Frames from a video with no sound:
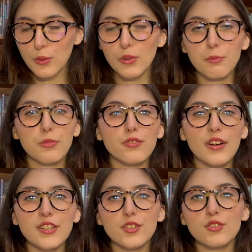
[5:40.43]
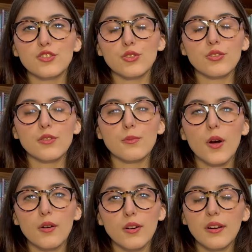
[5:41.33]
with Professor Julian
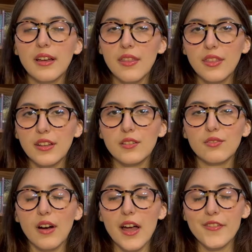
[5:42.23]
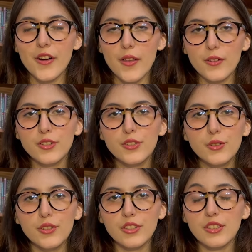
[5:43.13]
Morrow and these five other
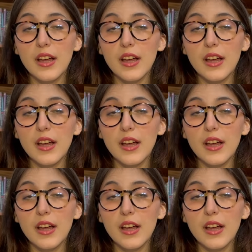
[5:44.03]
students: